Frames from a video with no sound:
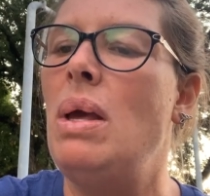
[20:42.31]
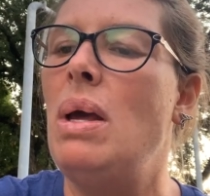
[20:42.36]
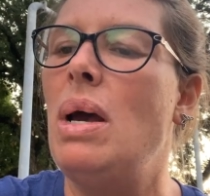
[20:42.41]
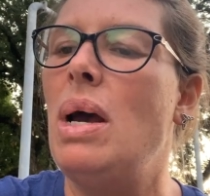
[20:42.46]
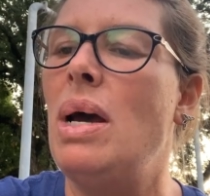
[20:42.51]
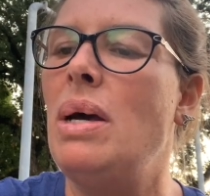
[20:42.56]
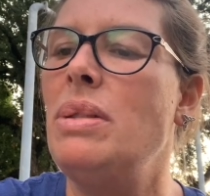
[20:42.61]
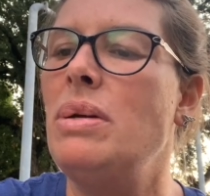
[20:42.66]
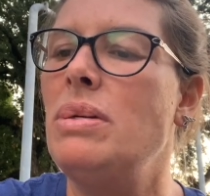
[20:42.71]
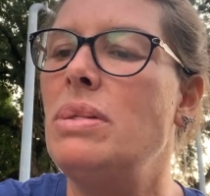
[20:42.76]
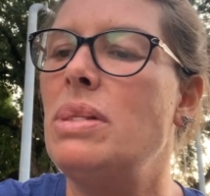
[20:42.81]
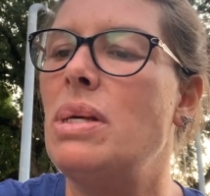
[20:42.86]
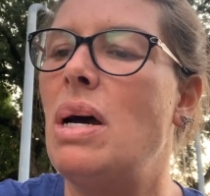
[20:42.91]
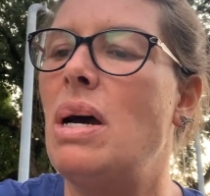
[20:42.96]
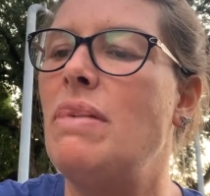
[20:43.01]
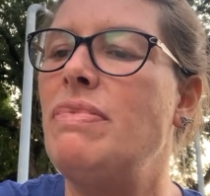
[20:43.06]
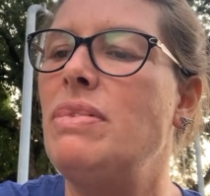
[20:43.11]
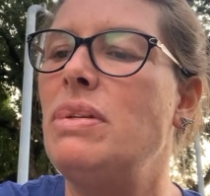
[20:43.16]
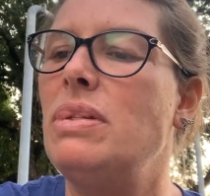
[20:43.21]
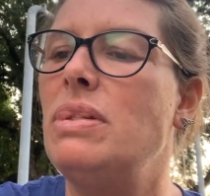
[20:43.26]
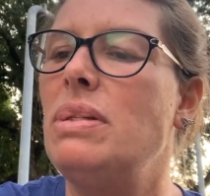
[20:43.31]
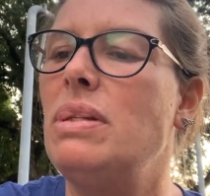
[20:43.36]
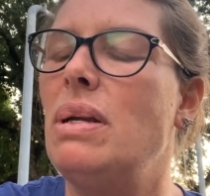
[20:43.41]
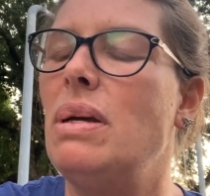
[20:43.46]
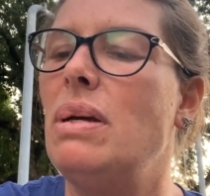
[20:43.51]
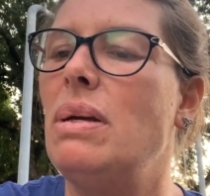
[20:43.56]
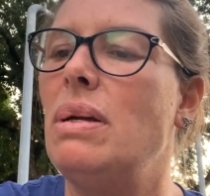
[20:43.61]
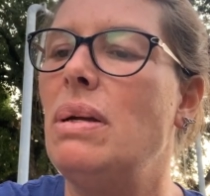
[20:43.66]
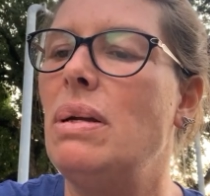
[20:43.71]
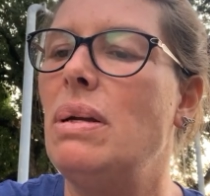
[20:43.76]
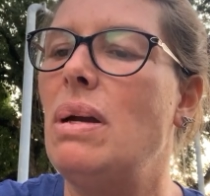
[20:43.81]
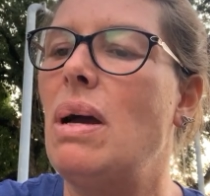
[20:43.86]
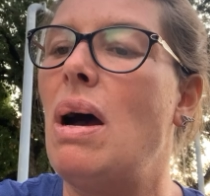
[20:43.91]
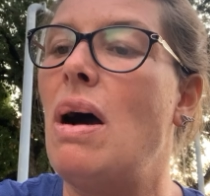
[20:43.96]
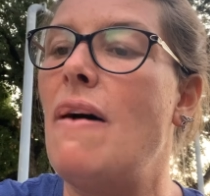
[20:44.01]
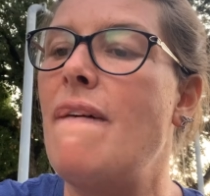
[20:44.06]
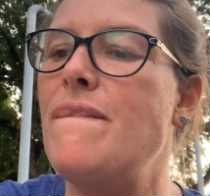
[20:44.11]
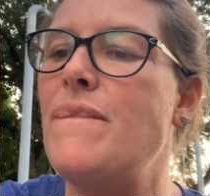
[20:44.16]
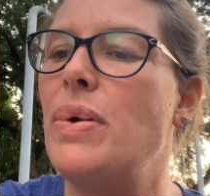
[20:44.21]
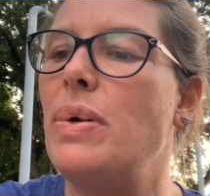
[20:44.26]
Others
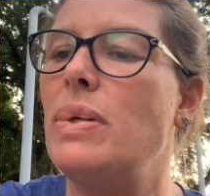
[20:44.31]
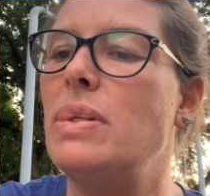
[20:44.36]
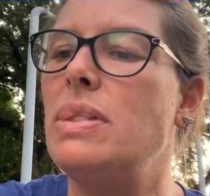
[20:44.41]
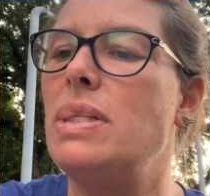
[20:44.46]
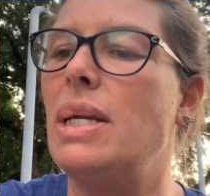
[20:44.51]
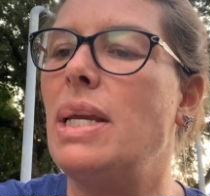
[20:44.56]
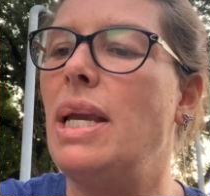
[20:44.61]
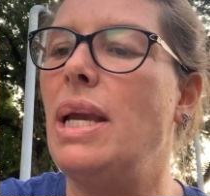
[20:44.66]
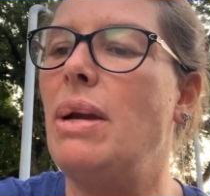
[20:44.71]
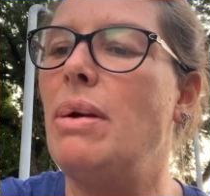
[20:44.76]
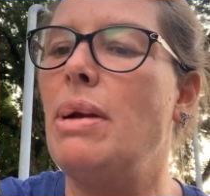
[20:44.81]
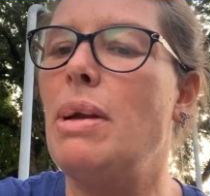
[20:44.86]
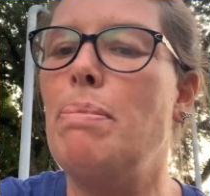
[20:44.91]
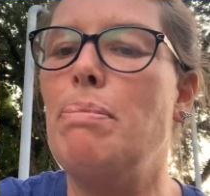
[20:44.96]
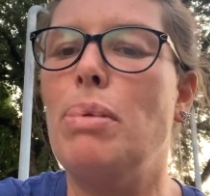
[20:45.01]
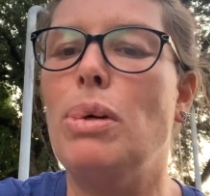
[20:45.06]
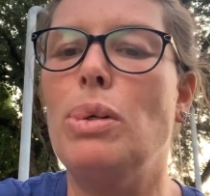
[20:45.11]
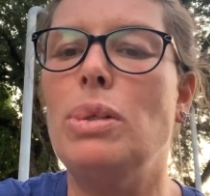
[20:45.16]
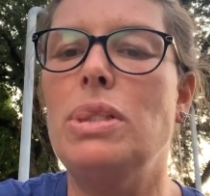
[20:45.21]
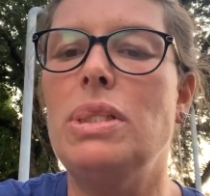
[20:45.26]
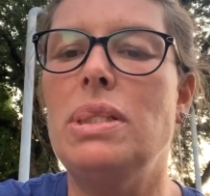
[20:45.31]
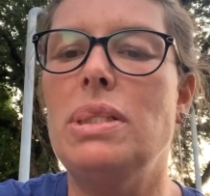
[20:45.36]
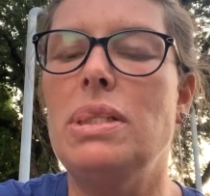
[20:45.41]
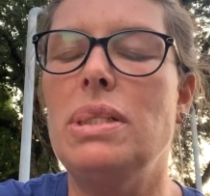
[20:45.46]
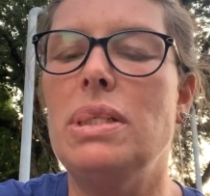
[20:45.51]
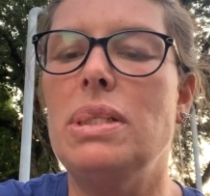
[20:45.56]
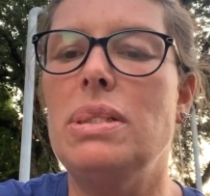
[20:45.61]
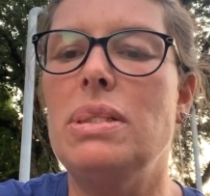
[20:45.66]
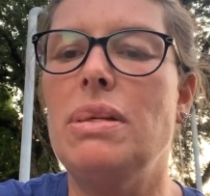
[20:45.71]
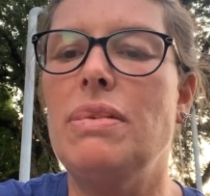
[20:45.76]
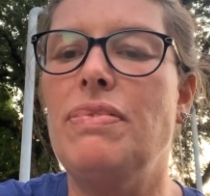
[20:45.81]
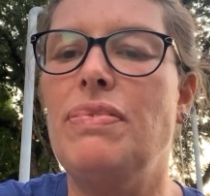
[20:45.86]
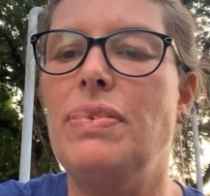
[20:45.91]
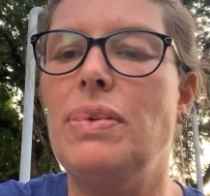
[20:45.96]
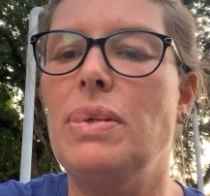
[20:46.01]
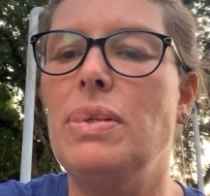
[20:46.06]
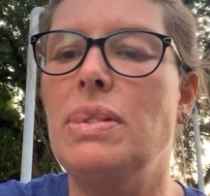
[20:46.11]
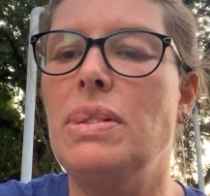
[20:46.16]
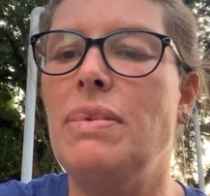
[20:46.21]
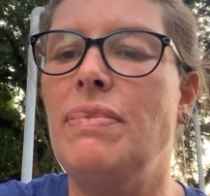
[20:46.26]
offer to carry purchases of
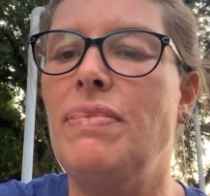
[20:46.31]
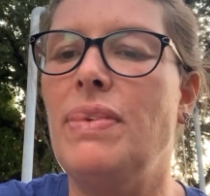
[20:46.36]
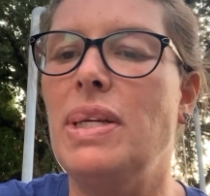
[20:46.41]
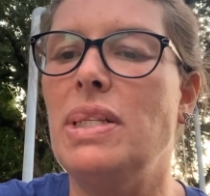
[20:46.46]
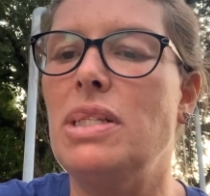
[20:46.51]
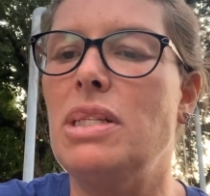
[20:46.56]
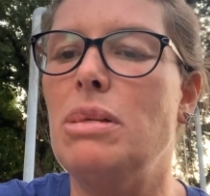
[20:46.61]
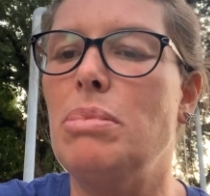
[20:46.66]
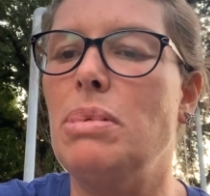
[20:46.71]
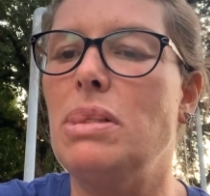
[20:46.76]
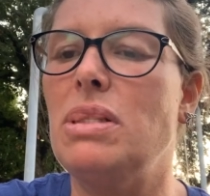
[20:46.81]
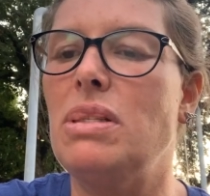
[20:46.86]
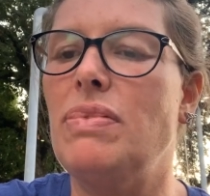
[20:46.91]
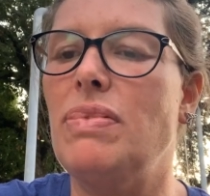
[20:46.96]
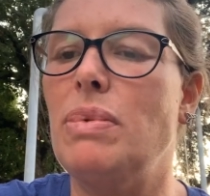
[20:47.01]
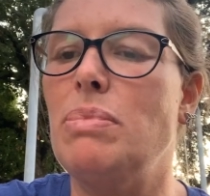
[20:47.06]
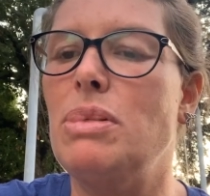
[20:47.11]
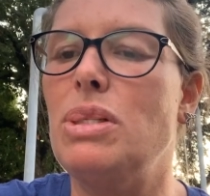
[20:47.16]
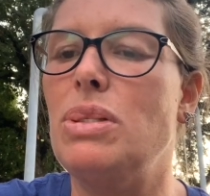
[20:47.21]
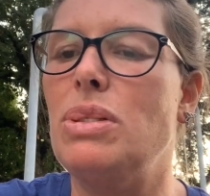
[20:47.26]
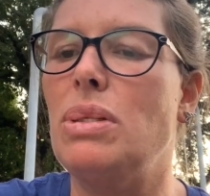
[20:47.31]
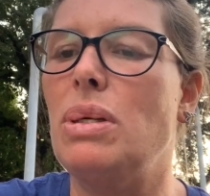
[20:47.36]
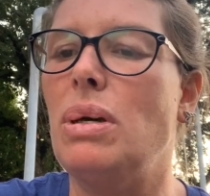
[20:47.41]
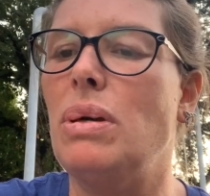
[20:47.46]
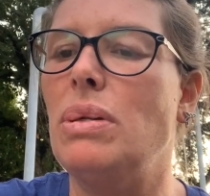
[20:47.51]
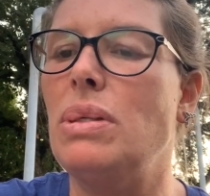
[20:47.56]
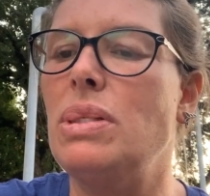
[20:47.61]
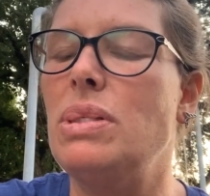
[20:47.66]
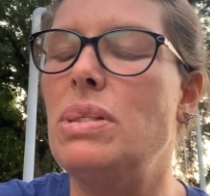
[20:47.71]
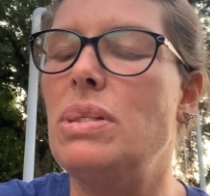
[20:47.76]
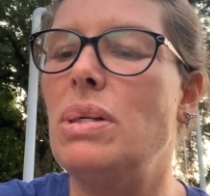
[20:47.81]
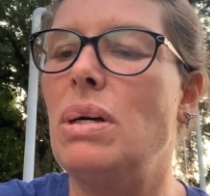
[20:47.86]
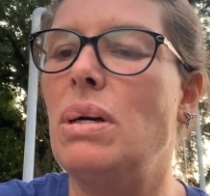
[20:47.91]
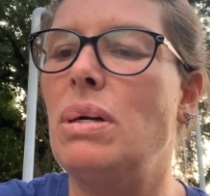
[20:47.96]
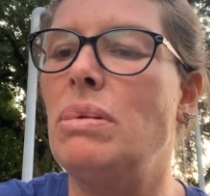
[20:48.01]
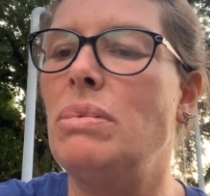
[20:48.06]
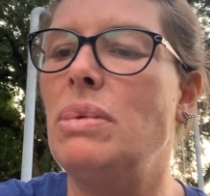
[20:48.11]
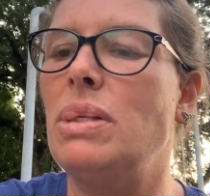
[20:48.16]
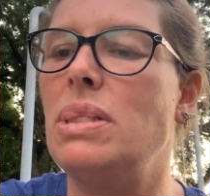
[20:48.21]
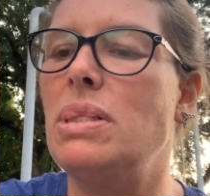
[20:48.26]
fruits and vegetables from stall to stall
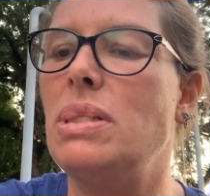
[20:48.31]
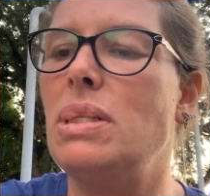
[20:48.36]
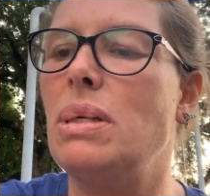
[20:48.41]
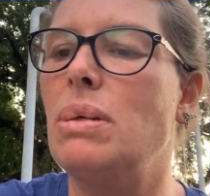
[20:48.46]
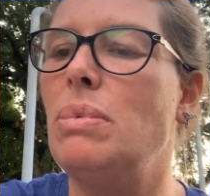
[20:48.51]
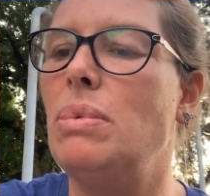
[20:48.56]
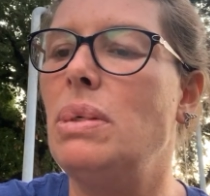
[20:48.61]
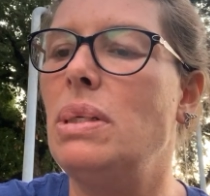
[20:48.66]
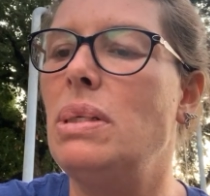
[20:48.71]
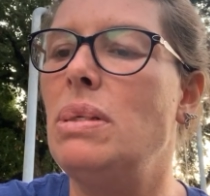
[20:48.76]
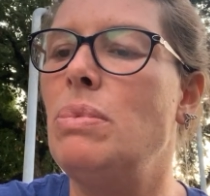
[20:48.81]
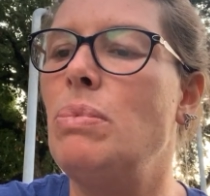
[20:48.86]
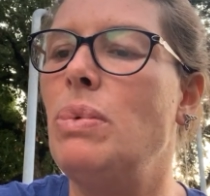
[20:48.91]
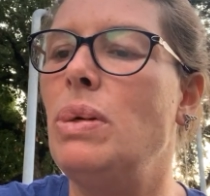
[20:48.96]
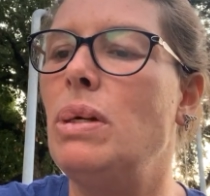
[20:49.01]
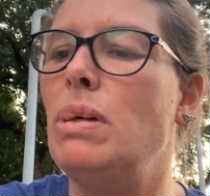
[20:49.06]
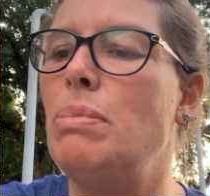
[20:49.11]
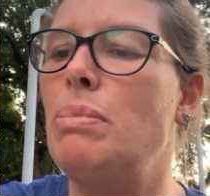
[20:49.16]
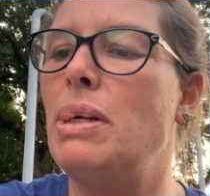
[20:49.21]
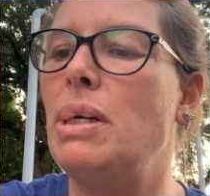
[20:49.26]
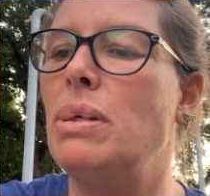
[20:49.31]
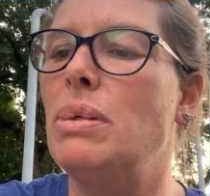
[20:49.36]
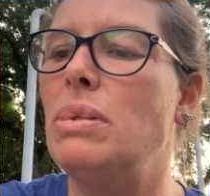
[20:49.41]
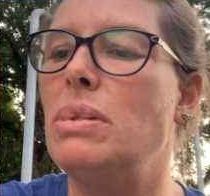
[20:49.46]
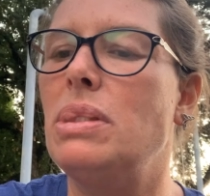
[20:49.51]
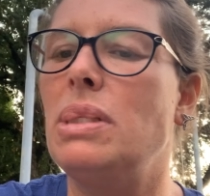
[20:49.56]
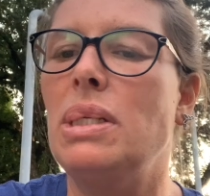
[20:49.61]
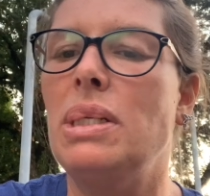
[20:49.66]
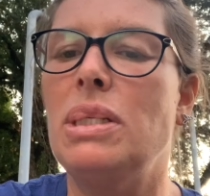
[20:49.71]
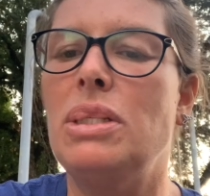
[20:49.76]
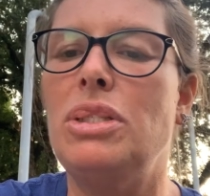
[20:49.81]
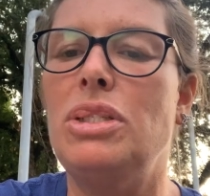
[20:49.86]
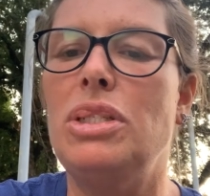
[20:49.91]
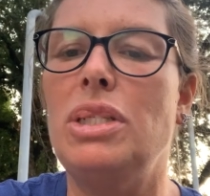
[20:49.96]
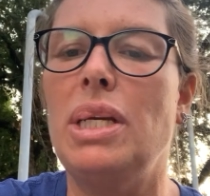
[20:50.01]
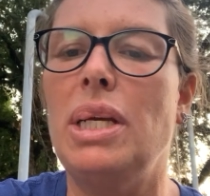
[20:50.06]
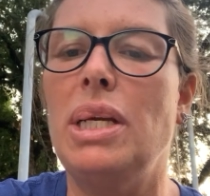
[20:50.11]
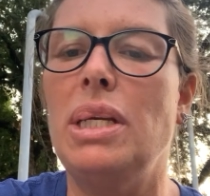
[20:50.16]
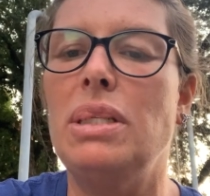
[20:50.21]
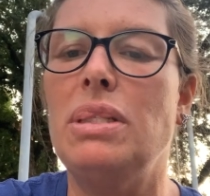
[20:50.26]
in rustic wooden wheelbarrows in
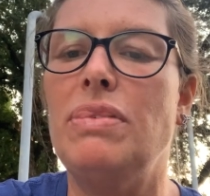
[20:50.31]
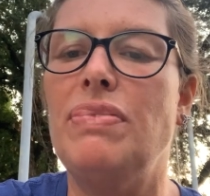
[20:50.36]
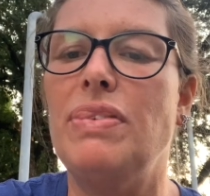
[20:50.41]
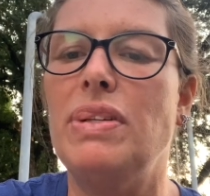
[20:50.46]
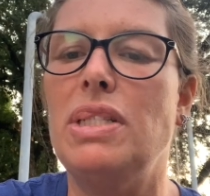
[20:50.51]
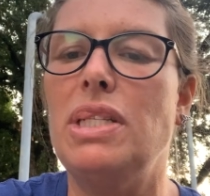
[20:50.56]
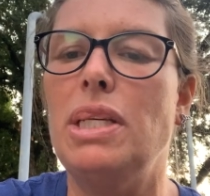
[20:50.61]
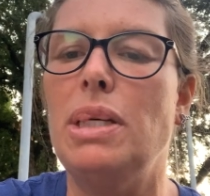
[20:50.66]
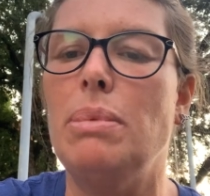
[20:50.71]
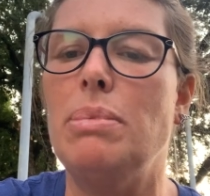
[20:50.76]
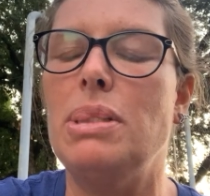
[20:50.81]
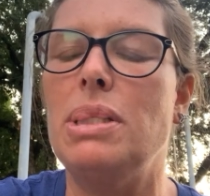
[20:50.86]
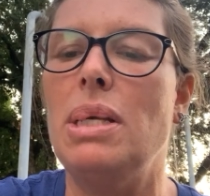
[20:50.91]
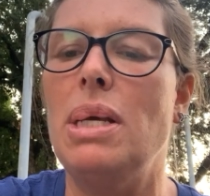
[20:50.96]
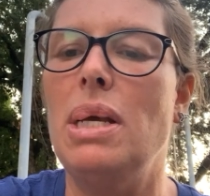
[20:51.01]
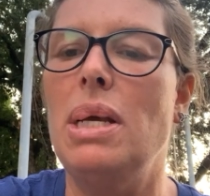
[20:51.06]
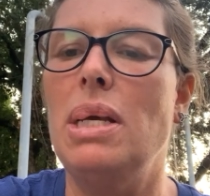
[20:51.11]
exchange for tips.